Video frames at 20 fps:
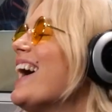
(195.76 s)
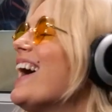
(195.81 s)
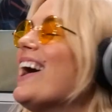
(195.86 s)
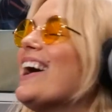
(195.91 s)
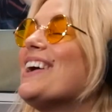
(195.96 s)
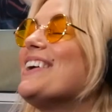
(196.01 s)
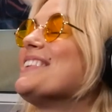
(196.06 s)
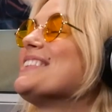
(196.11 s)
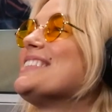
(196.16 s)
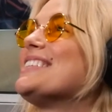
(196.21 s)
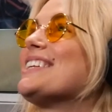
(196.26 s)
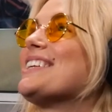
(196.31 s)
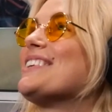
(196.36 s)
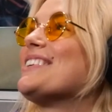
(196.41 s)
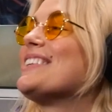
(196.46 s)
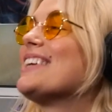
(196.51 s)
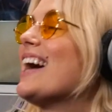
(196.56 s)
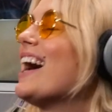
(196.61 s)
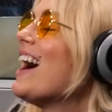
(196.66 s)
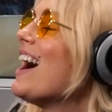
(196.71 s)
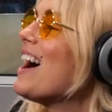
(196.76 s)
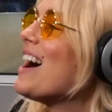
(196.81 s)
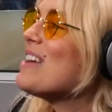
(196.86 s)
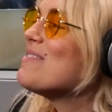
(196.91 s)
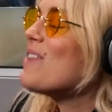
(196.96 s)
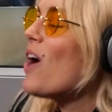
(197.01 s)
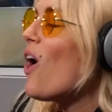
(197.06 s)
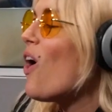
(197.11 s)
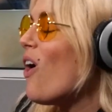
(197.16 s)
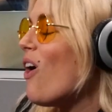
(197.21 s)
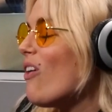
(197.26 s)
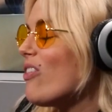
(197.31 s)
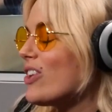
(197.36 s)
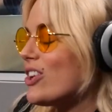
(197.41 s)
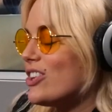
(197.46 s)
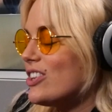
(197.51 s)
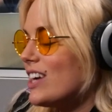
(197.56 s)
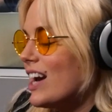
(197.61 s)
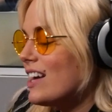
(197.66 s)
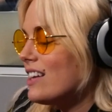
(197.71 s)
Oh, dude, um, all the
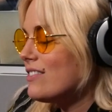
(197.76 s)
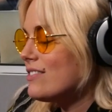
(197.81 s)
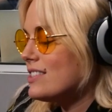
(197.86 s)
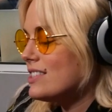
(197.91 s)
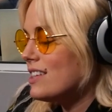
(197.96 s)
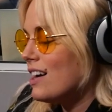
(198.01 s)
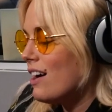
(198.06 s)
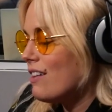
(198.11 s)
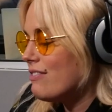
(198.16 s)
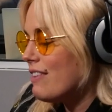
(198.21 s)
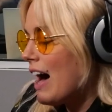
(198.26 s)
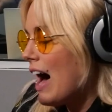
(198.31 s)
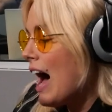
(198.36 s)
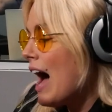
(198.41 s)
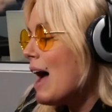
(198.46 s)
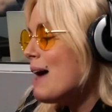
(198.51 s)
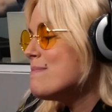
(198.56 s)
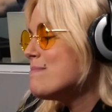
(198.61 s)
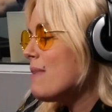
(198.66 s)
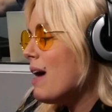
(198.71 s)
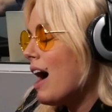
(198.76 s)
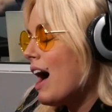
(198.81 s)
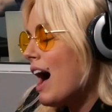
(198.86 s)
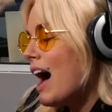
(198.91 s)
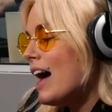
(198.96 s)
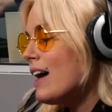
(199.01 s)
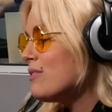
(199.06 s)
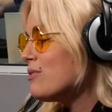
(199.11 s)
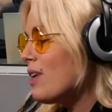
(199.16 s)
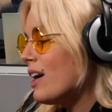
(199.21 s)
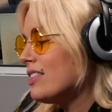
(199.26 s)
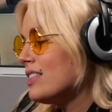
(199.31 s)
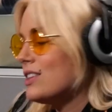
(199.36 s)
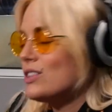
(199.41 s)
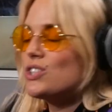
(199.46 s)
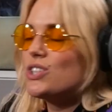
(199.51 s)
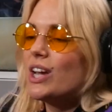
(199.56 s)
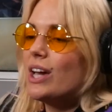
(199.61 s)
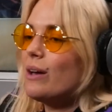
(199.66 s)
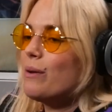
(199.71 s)
creative stuff. I'm I run the
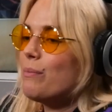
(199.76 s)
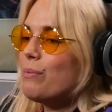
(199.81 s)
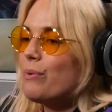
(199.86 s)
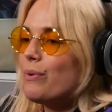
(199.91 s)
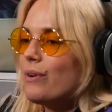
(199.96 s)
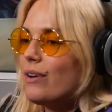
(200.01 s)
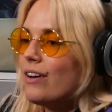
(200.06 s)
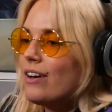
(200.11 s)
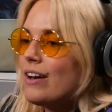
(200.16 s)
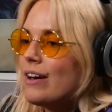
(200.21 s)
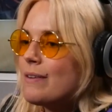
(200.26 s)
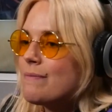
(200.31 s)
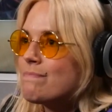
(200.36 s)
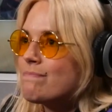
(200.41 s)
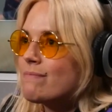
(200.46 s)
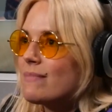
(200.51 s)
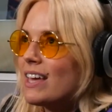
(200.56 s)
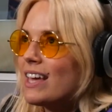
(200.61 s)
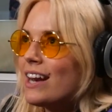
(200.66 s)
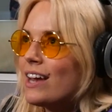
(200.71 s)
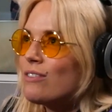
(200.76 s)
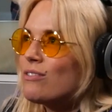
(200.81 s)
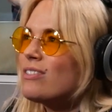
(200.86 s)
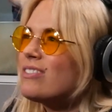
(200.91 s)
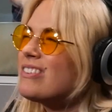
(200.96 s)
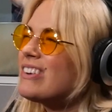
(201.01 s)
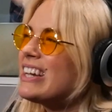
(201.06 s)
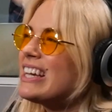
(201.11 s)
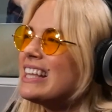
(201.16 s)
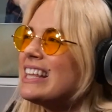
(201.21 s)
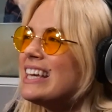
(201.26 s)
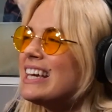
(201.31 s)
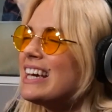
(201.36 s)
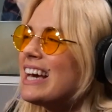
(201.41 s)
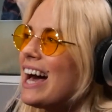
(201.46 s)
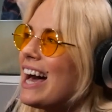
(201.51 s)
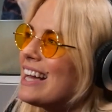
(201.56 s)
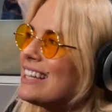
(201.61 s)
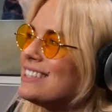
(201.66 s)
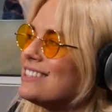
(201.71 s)
ship, um, and I
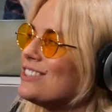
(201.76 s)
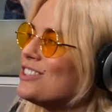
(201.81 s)
really, I,